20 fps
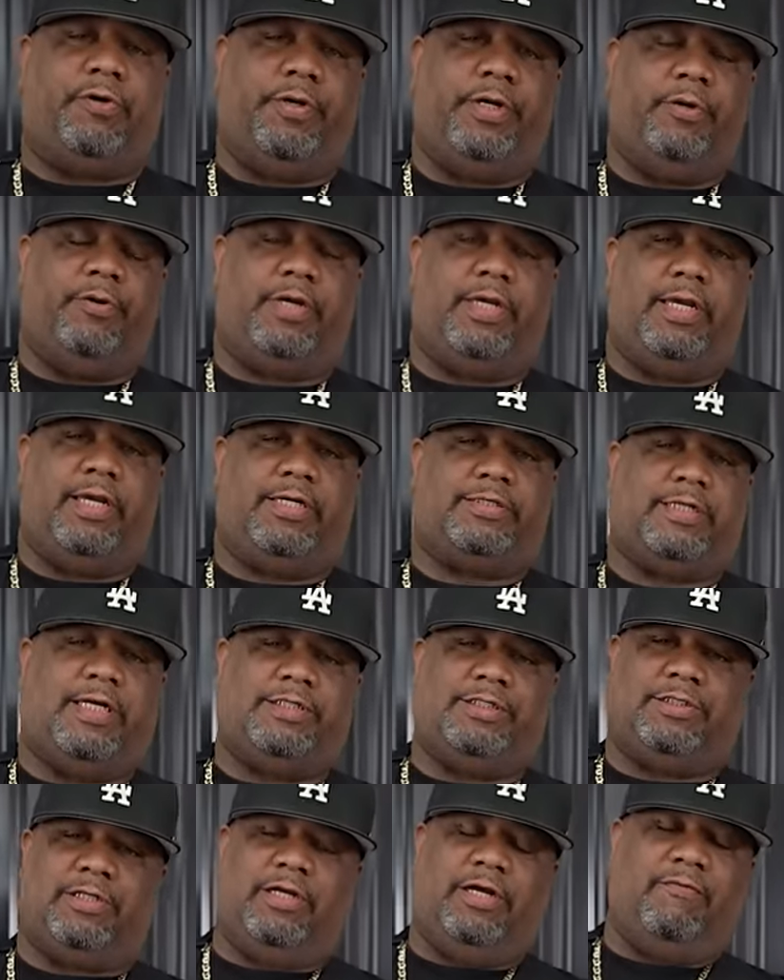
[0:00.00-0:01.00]
Creole kick because I
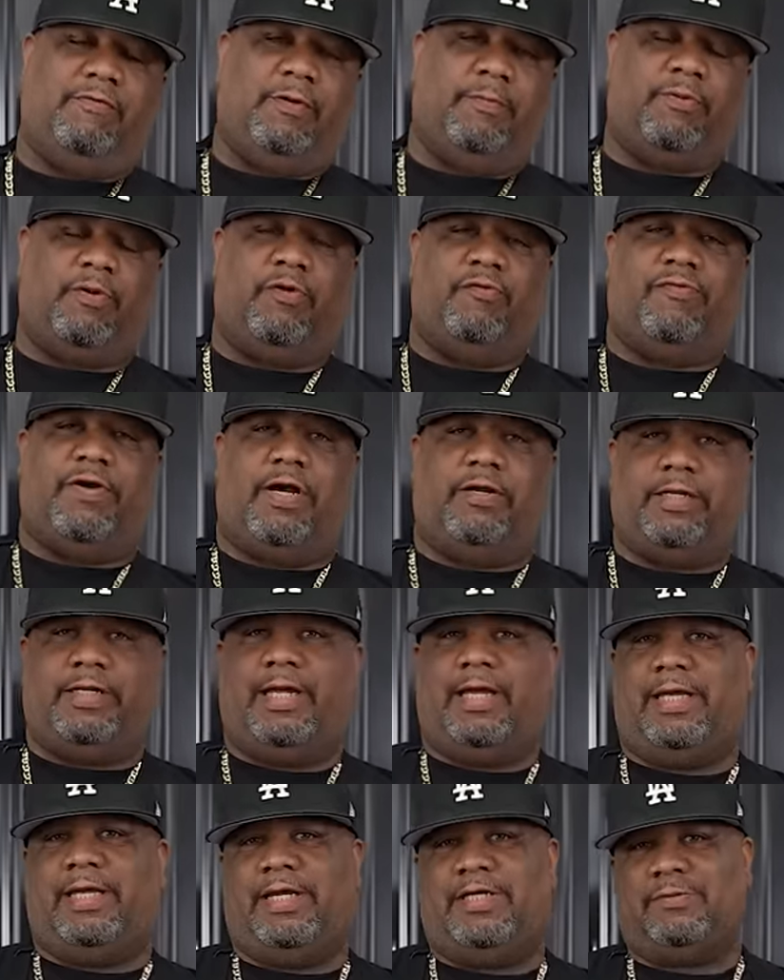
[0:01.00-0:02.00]
just love the profile that
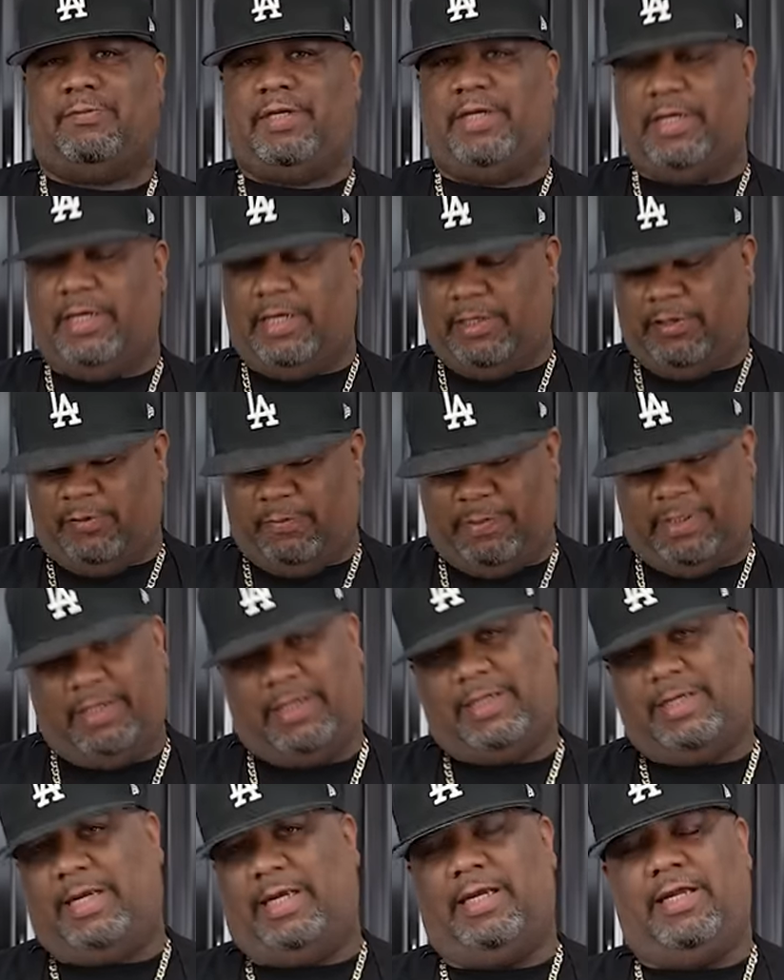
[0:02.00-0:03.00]
that gives me and that little bit
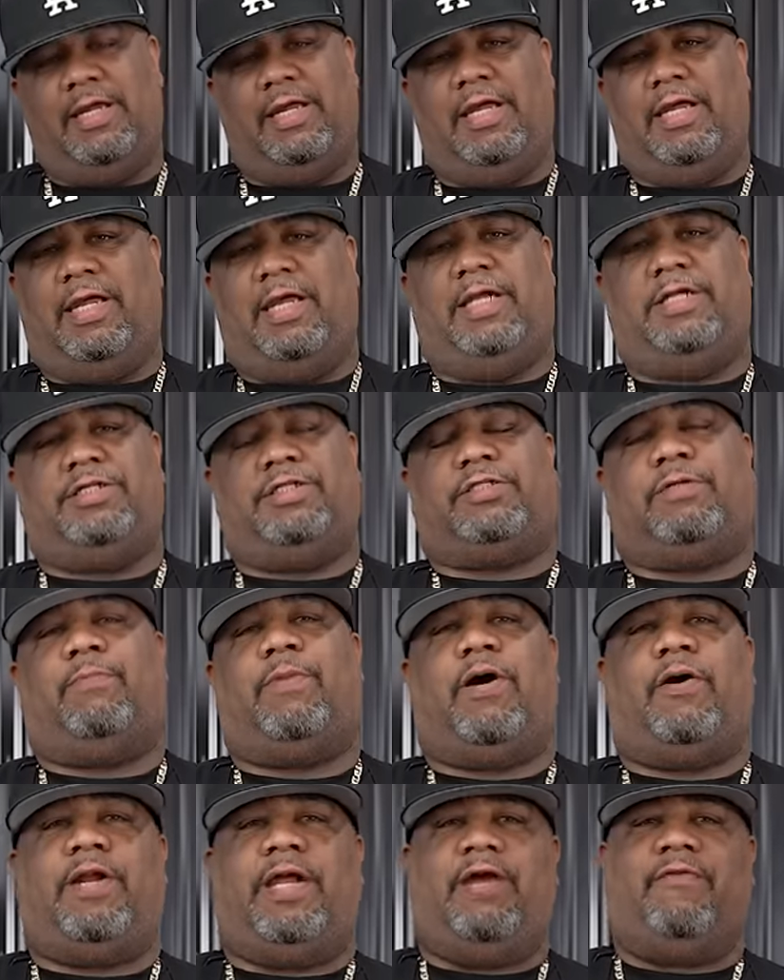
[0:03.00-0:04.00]
of kick and just
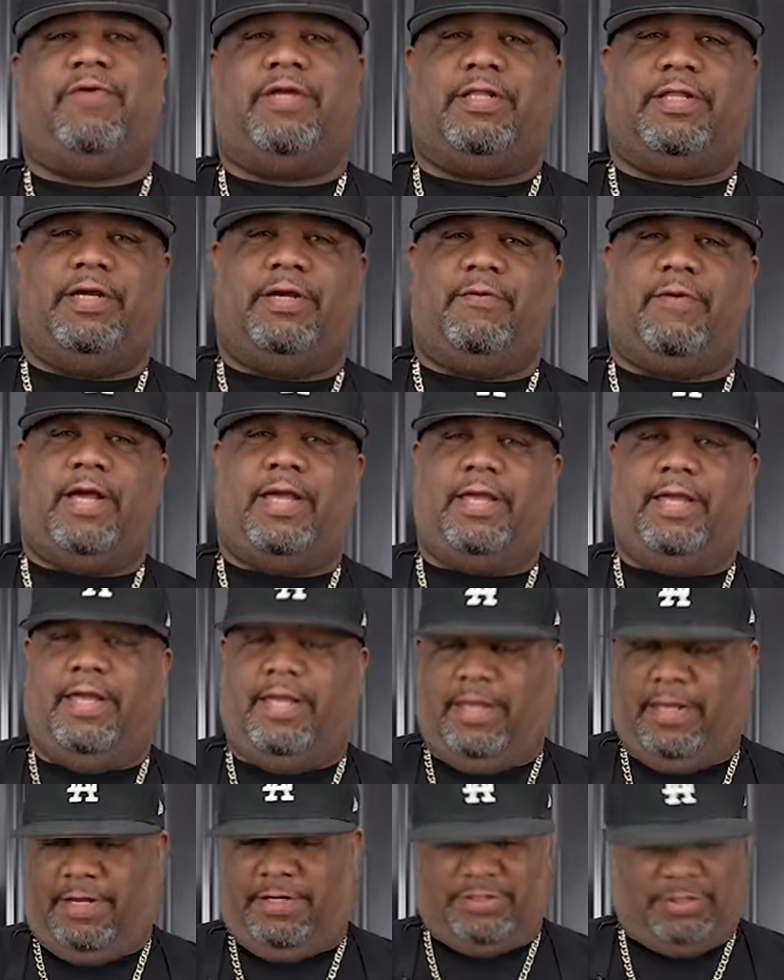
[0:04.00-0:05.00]
about everything, right?
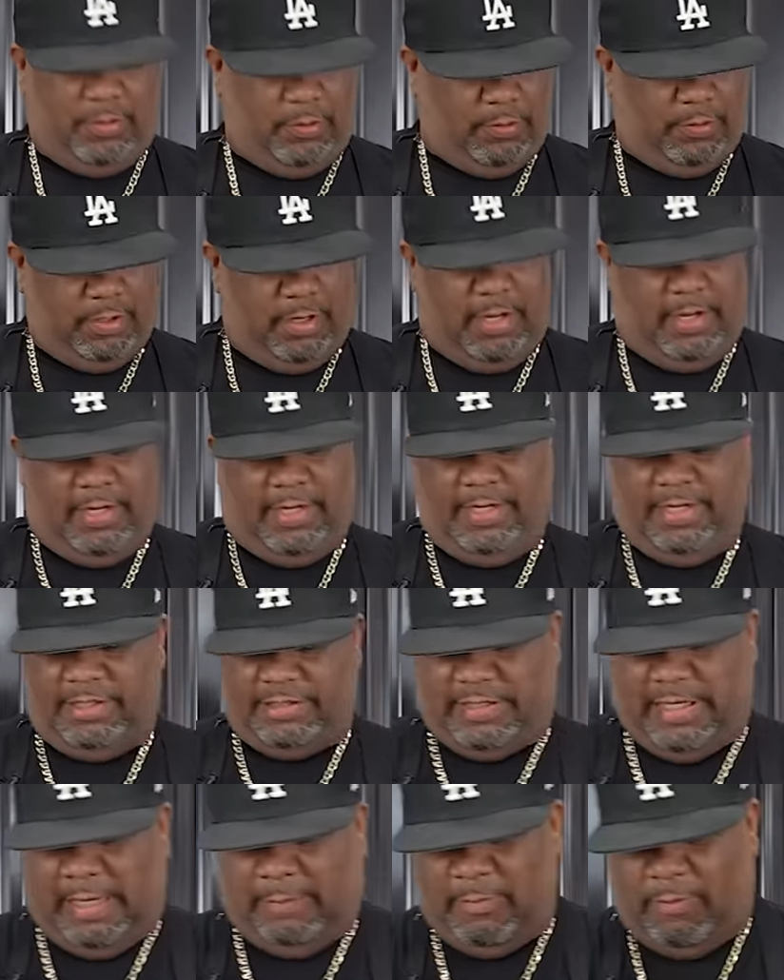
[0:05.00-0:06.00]
So this
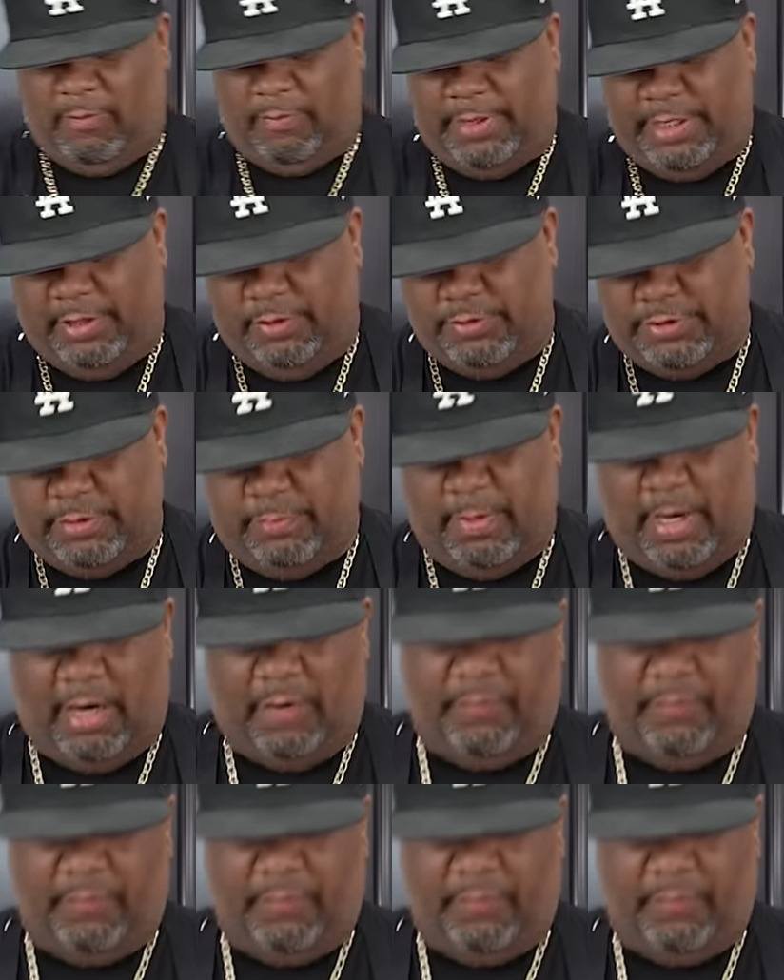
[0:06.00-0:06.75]
time I'm gonna be using my